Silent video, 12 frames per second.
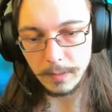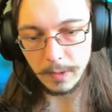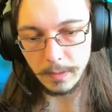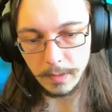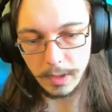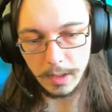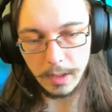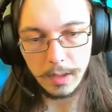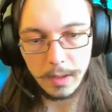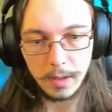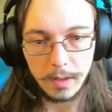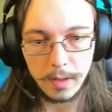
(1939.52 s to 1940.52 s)
Okay.
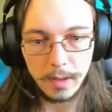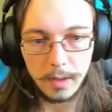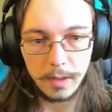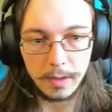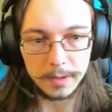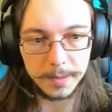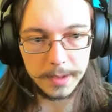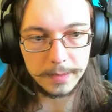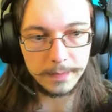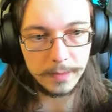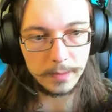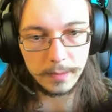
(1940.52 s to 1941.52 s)
Let's place a
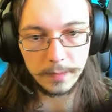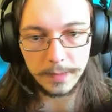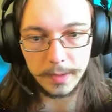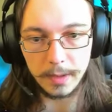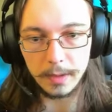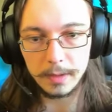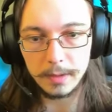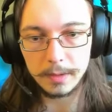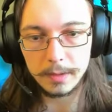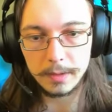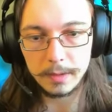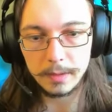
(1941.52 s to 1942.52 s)
few of
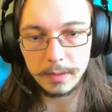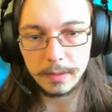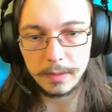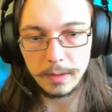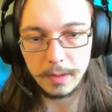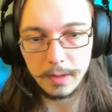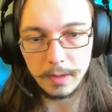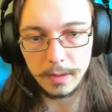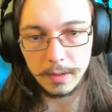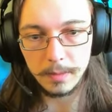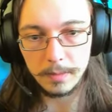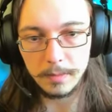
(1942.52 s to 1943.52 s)
these.
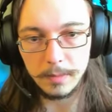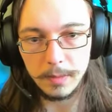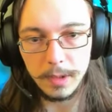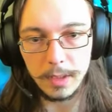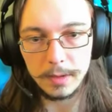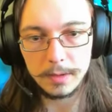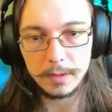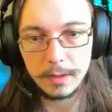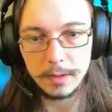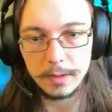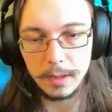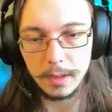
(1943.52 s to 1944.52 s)
Um, yes,
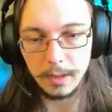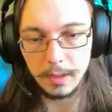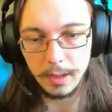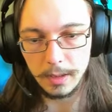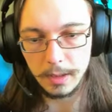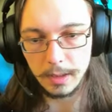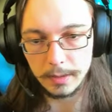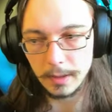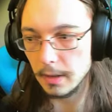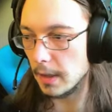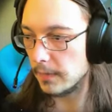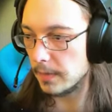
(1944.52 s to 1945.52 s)
because that, yeah, that's going
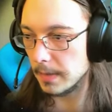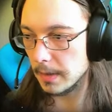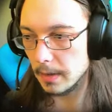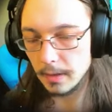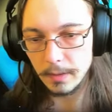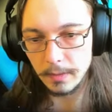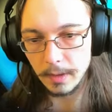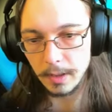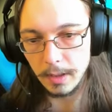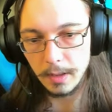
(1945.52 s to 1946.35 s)
to have to be there. Okay.